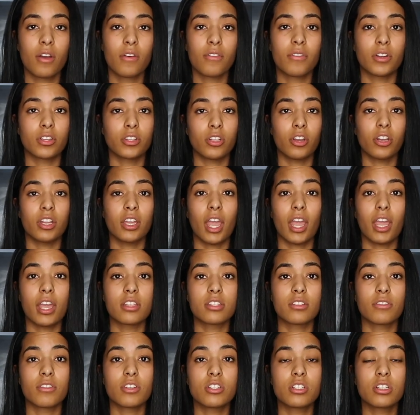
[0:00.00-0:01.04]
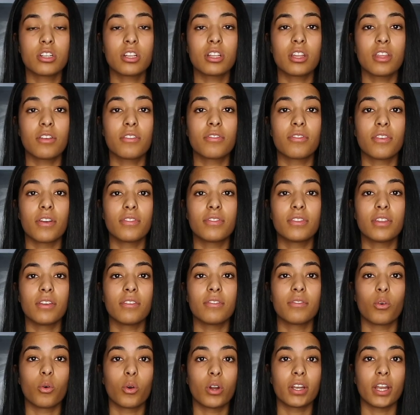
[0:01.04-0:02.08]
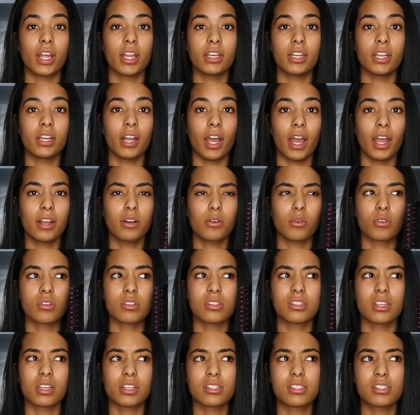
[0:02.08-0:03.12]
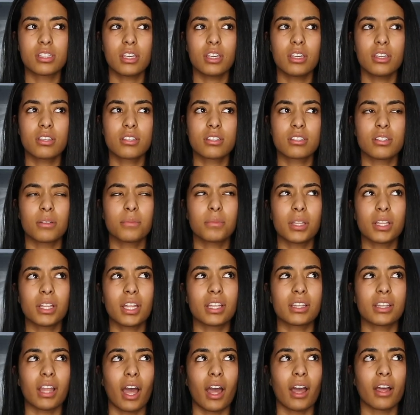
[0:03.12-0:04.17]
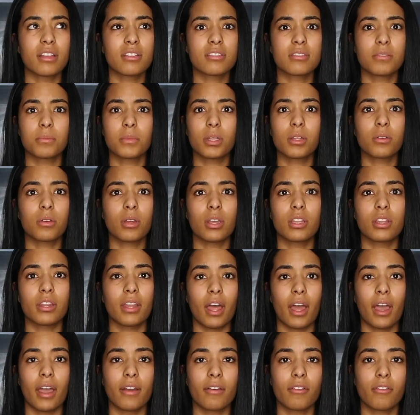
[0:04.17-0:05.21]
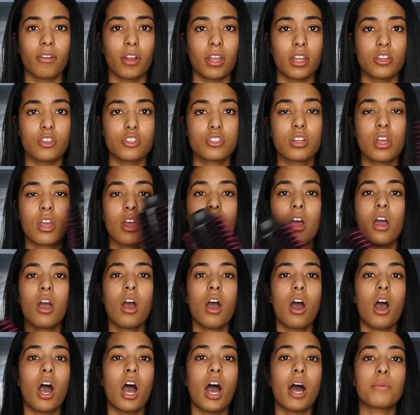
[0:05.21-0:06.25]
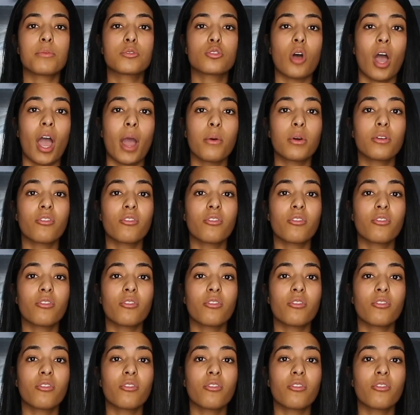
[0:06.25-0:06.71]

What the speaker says: for 38. It's originally $54.99 or $60, something like that, something in that range. So I